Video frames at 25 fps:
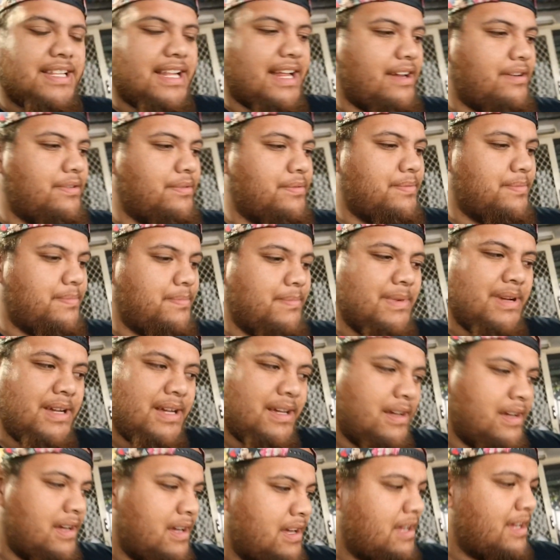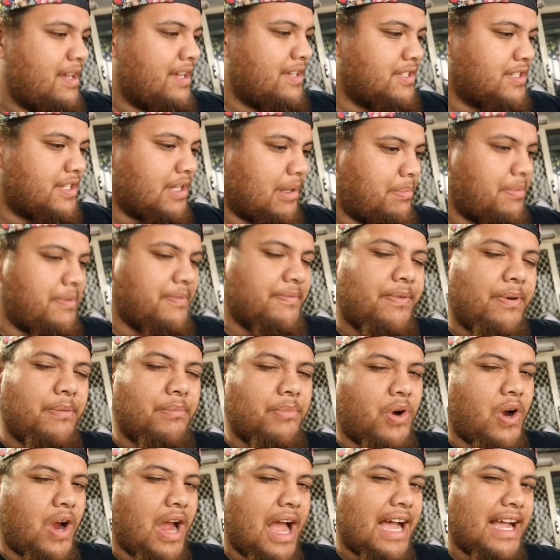That'll stop it from
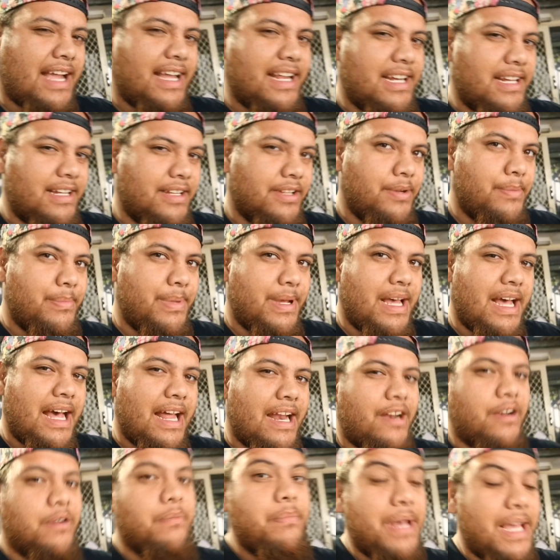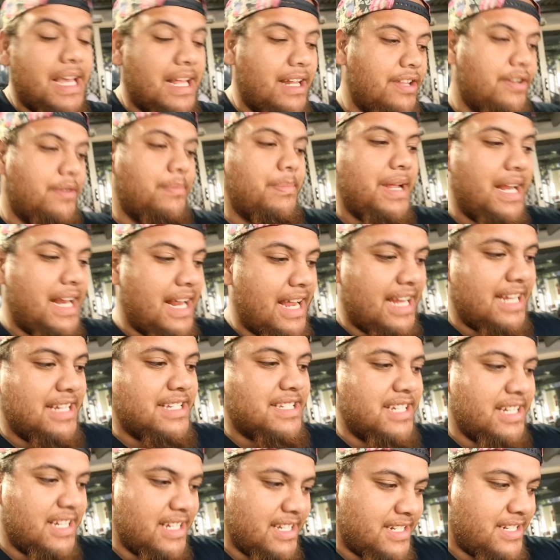cracking a little bit, and it'll be a little bit
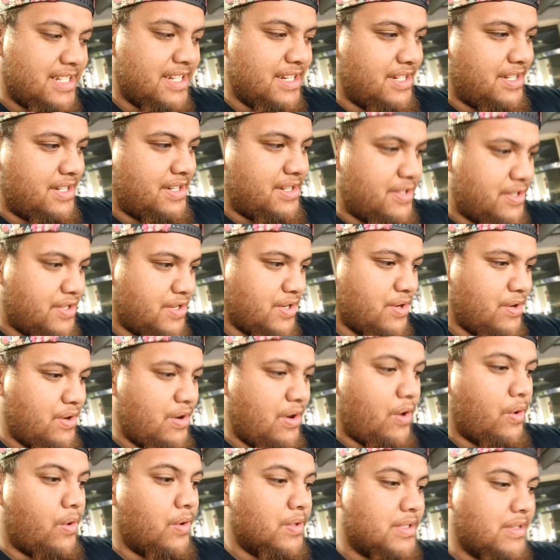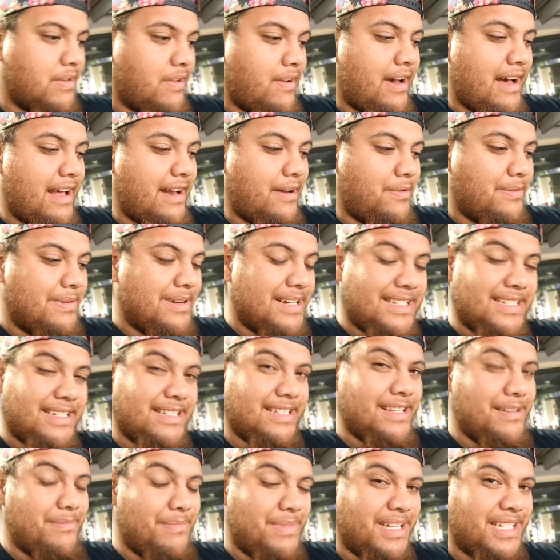easier to do. Also, I don't want to
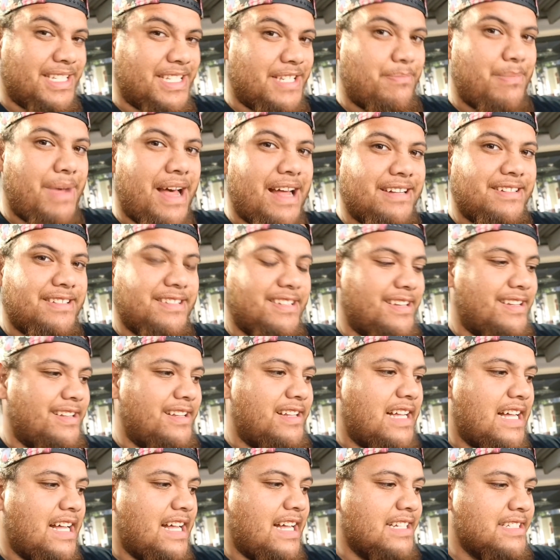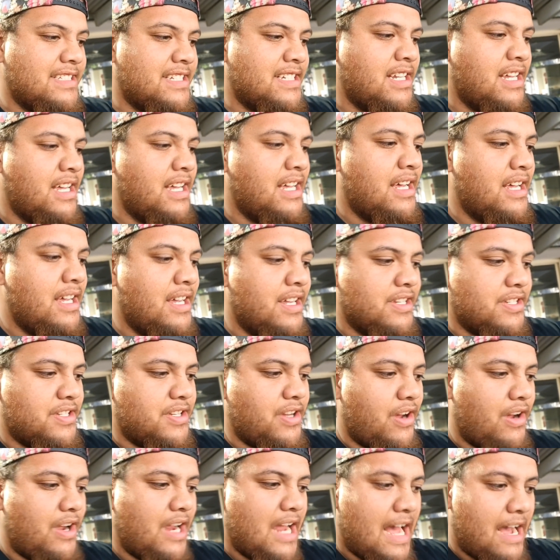slip and smash the glass,
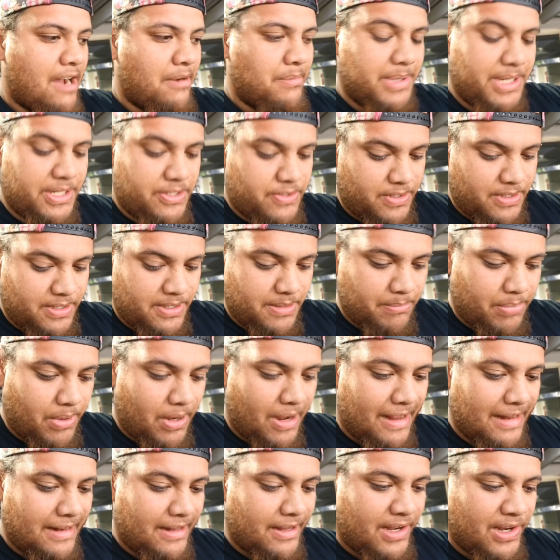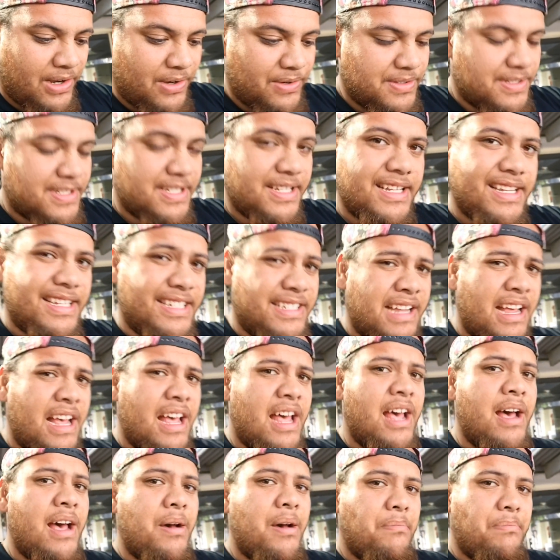so I'll be drilling pilot holes in this.
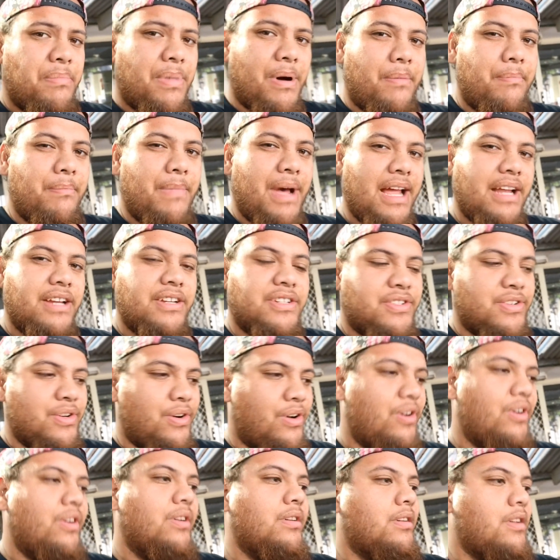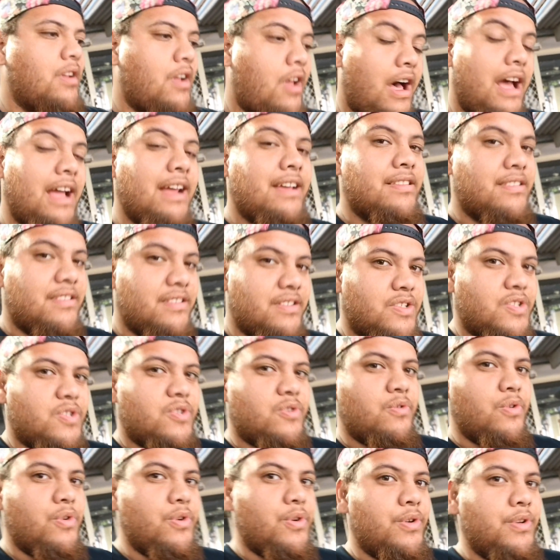But make sure, like the
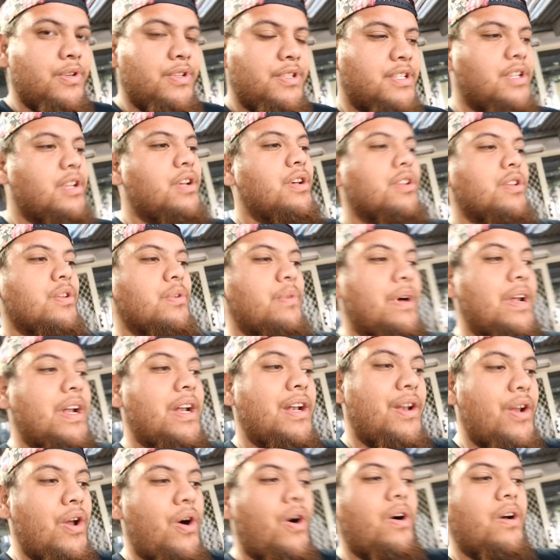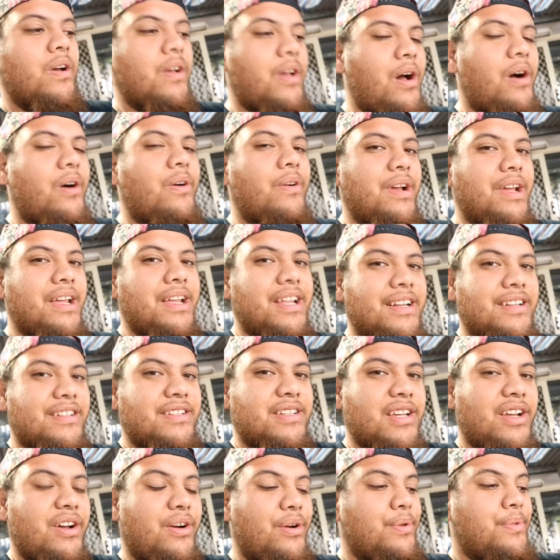screws, you are not going
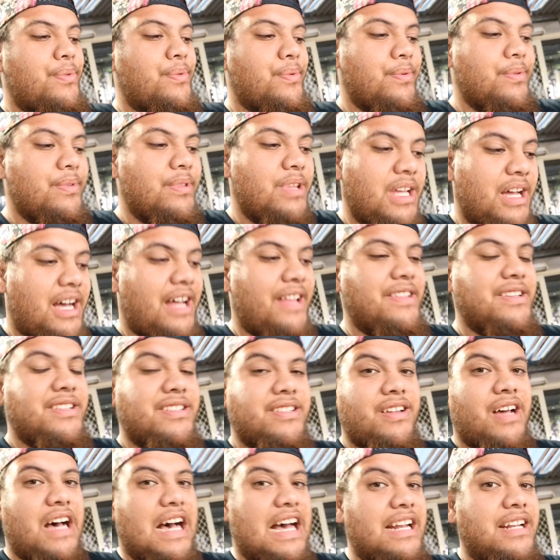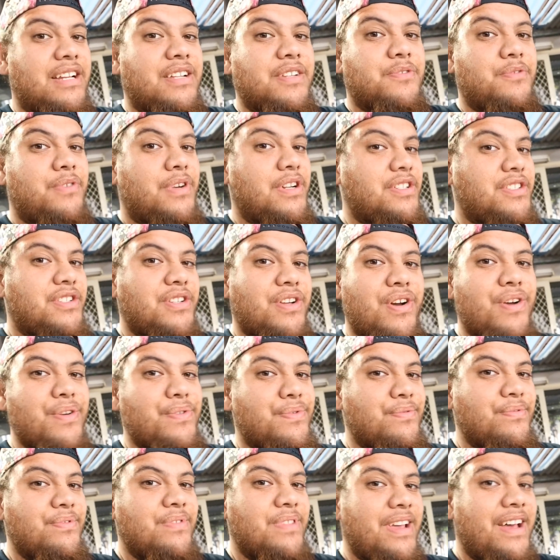to go through the other side, because once you go
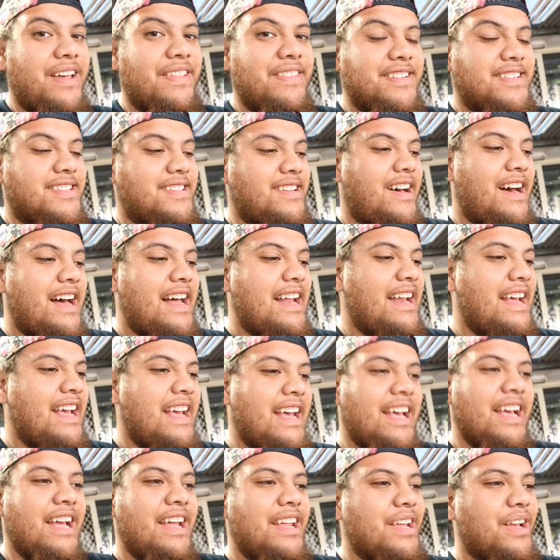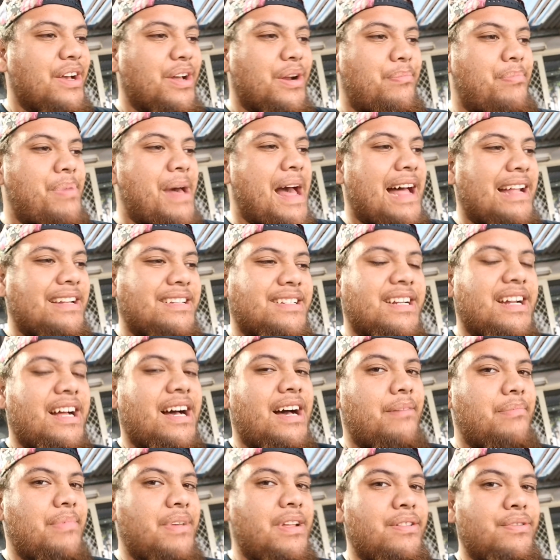through the other side, you got to patch it up.